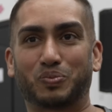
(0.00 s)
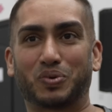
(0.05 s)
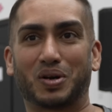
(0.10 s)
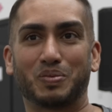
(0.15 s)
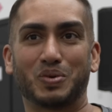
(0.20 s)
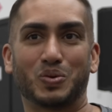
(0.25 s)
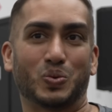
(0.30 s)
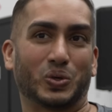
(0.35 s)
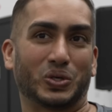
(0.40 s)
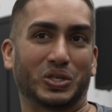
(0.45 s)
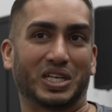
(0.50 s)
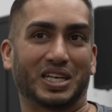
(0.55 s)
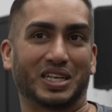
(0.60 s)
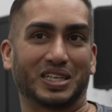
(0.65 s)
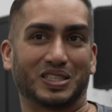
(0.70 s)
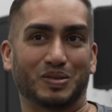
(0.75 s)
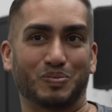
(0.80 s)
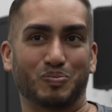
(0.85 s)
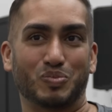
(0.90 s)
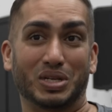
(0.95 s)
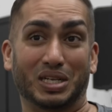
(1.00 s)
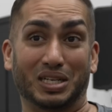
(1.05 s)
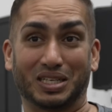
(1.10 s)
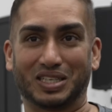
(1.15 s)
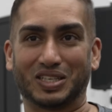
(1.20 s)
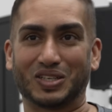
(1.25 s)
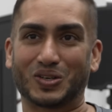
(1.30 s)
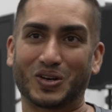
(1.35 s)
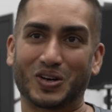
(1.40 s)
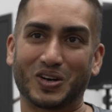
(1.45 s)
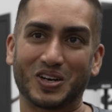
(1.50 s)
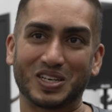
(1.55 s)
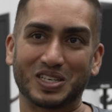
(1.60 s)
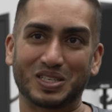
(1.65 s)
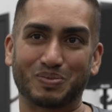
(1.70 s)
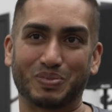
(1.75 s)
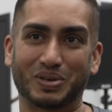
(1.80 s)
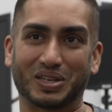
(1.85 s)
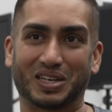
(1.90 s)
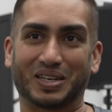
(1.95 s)
probably won't get into building the
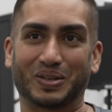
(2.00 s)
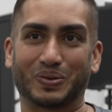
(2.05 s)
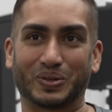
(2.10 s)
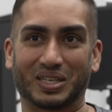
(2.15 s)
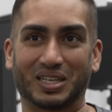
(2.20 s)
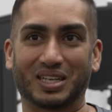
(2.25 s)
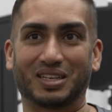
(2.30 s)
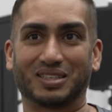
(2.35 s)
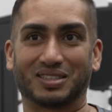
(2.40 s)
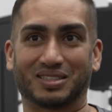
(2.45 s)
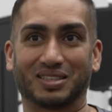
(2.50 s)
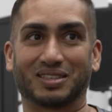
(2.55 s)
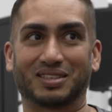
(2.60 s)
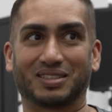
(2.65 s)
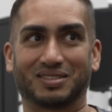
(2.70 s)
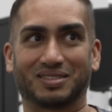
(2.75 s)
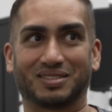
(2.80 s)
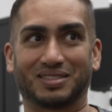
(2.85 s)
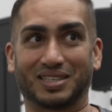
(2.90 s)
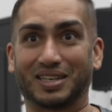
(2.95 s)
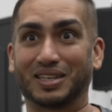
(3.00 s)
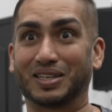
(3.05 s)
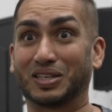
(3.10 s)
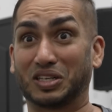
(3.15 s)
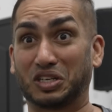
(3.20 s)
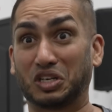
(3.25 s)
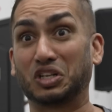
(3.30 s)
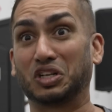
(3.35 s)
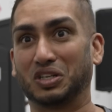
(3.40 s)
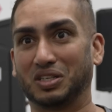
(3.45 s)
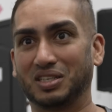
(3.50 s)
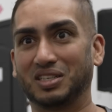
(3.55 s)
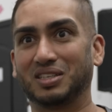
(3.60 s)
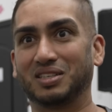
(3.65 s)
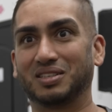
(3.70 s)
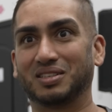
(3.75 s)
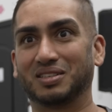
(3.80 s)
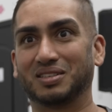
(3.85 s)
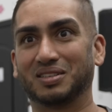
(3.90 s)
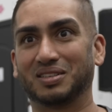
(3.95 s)
cars, but I will get into selling
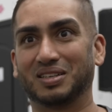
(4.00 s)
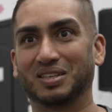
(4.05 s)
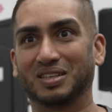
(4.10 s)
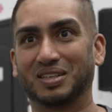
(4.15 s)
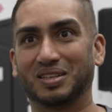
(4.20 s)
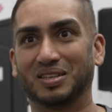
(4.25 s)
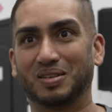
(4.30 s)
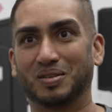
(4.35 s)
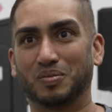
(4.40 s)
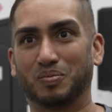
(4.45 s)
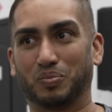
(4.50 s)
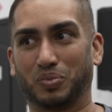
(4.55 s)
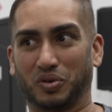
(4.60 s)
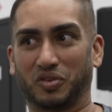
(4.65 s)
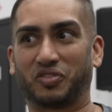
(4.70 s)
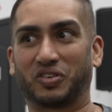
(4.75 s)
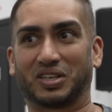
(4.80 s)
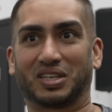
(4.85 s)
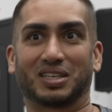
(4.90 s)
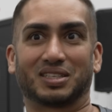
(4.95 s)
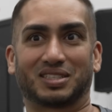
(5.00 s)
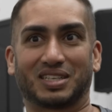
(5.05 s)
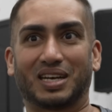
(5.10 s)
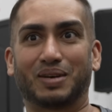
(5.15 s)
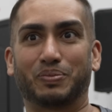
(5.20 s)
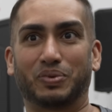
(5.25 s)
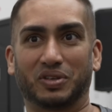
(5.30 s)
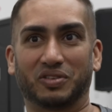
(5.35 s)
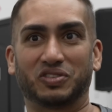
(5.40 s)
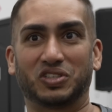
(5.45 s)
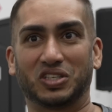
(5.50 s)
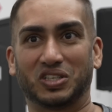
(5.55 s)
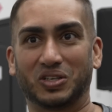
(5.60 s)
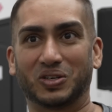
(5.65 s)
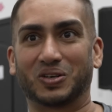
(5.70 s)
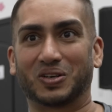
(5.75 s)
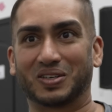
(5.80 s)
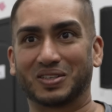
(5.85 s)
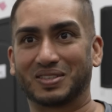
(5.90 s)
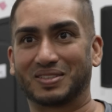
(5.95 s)
clean, perfect example of
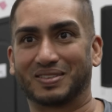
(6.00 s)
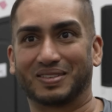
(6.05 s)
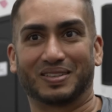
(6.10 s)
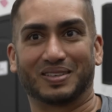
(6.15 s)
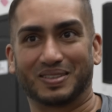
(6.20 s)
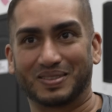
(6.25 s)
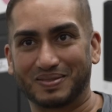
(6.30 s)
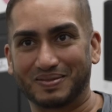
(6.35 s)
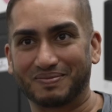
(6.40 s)
GTRs.